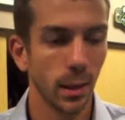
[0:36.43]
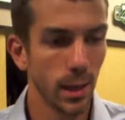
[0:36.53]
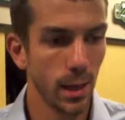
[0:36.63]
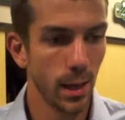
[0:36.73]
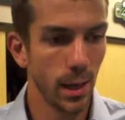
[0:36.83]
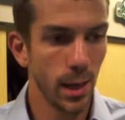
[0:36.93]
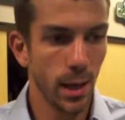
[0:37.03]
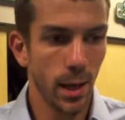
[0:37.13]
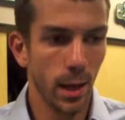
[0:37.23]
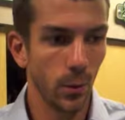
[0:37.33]

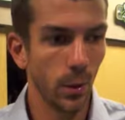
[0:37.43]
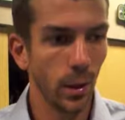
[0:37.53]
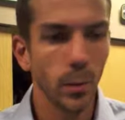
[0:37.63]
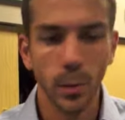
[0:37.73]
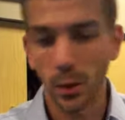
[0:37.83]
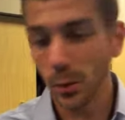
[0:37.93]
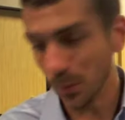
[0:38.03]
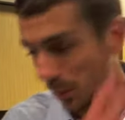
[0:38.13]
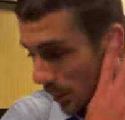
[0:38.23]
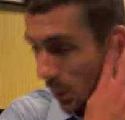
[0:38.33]
And really, you
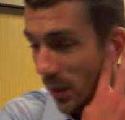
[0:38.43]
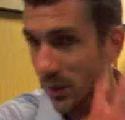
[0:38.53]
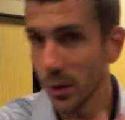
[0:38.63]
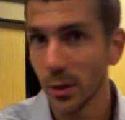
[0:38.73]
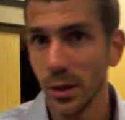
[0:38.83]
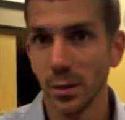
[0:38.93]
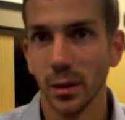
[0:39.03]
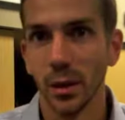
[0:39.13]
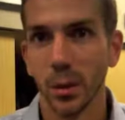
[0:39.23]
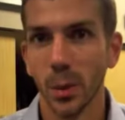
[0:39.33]
know, we busted our tails
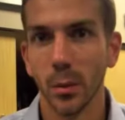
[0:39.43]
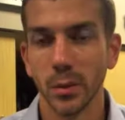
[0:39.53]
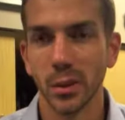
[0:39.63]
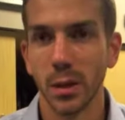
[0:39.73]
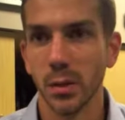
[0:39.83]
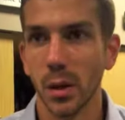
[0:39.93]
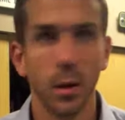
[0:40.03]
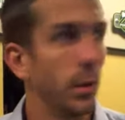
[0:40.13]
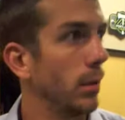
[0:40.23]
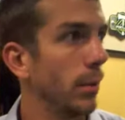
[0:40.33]
out there. I mean, I'm exhausted, and
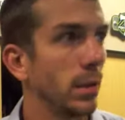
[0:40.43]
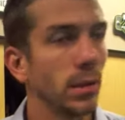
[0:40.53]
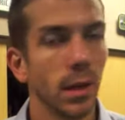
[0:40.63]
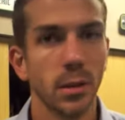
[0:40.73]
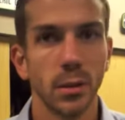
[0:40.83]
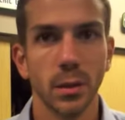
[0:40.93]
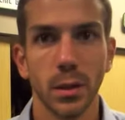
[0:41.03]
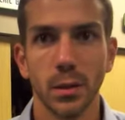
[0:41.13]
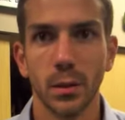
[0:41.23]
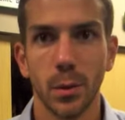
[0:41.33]
I think the rest of the guys are
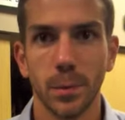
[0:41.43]
exhausted as well.